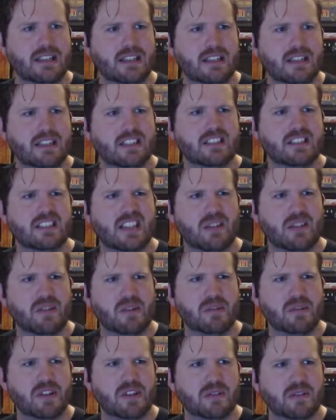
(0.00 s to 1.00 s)
so that way
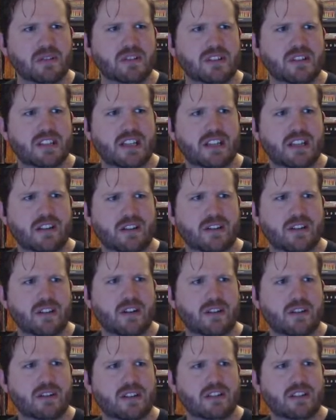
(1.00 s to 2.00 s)
when you look at your
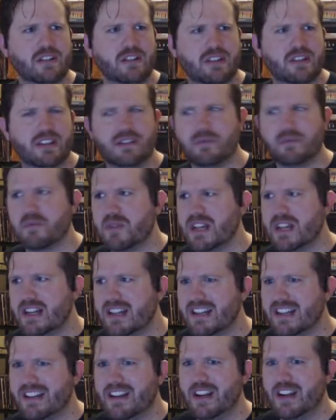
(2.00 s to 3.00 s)
code, you can read
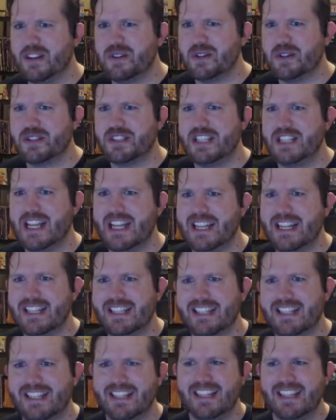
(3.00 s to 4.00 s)
it and understand
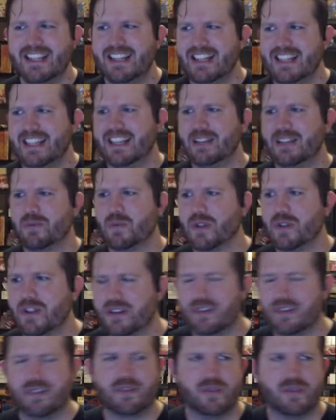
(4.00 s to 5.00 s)
it and work
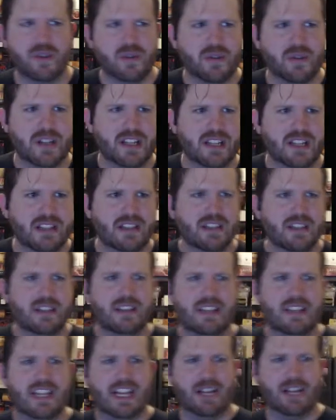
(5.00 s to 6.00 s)
through it.
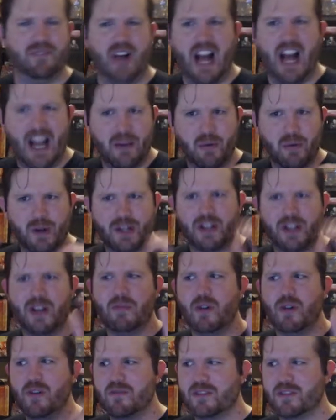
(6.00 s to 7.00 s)
And if I were to
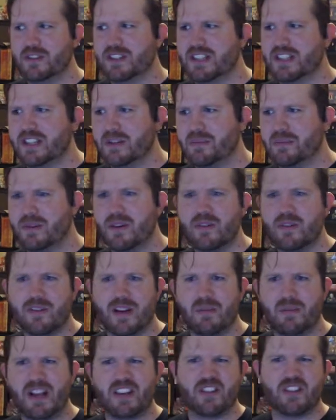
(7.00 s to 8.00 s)
come over and look at your
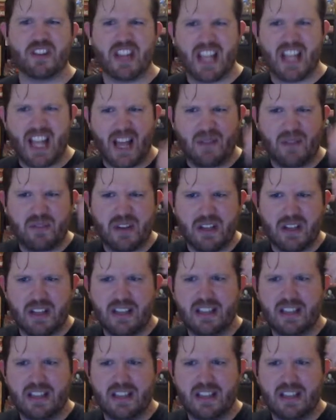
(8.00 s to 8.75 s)
program, I shouldn't have to